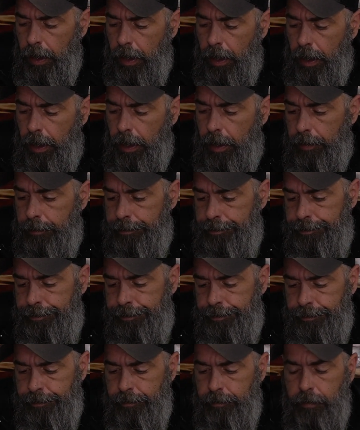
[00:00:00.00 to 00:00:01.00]
and
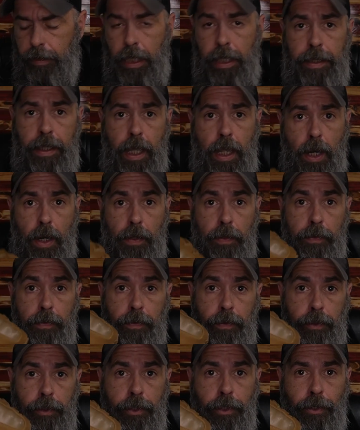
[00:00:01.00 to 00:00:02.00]
they are
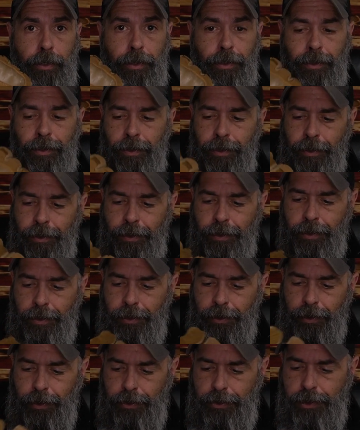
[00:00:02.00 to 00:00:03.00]
your
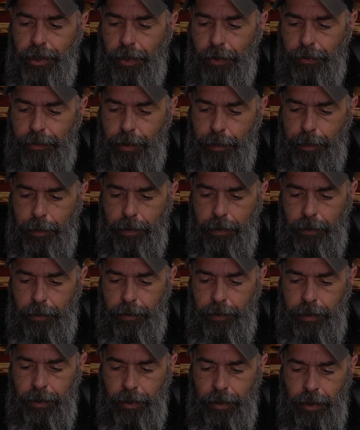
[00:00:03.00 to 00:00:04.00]
stereotypical